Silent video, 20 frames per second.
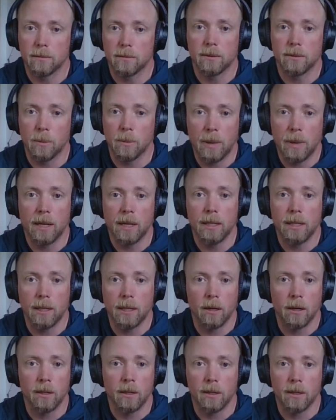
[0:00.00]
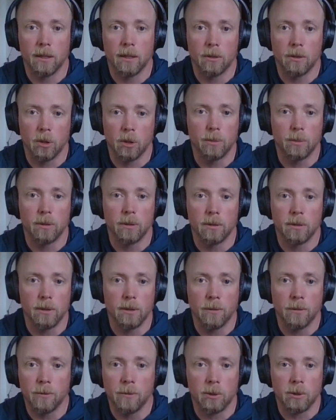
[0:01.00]
depending on a global
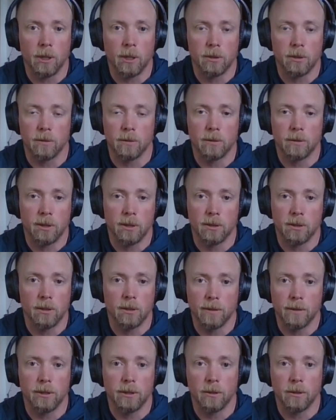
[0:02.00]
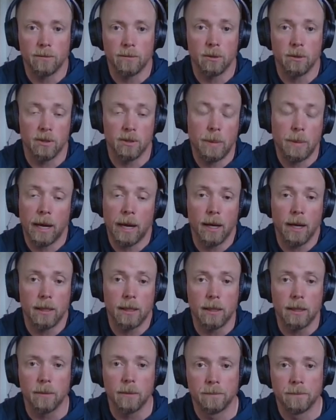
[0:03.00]
infrastructure to deliver your food is a bad idea.